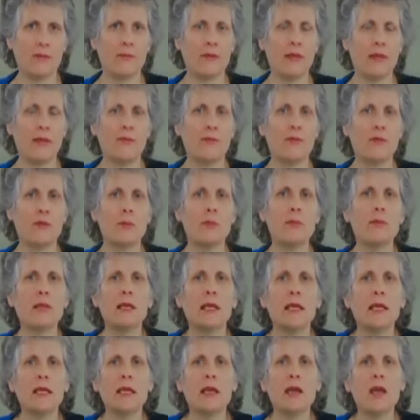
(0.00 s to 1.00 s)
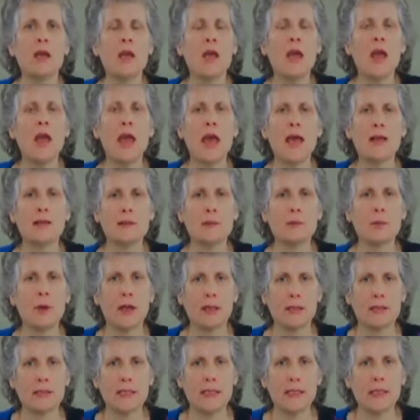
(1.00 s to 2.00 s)
That for me, as a
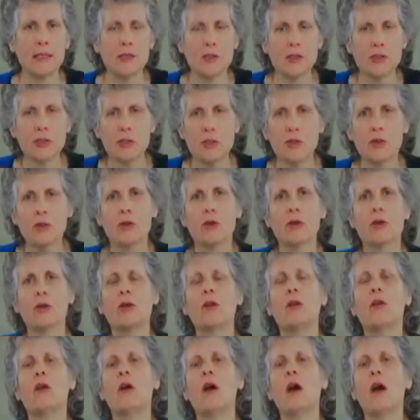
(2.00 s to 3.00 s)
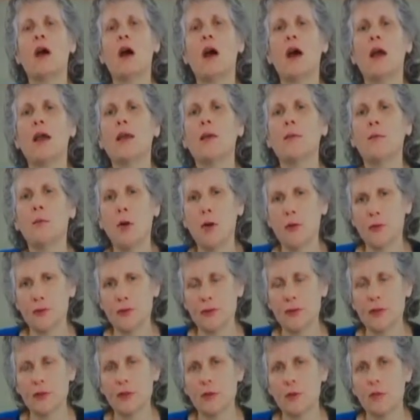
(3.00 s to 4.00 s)
practitioner, I am
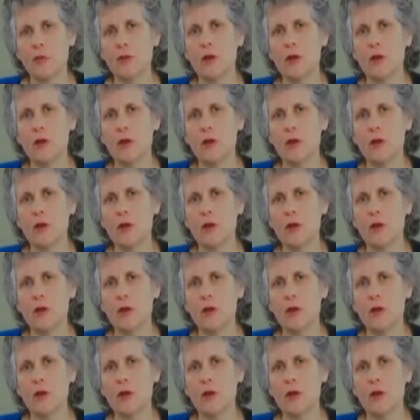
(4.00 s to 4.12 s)
also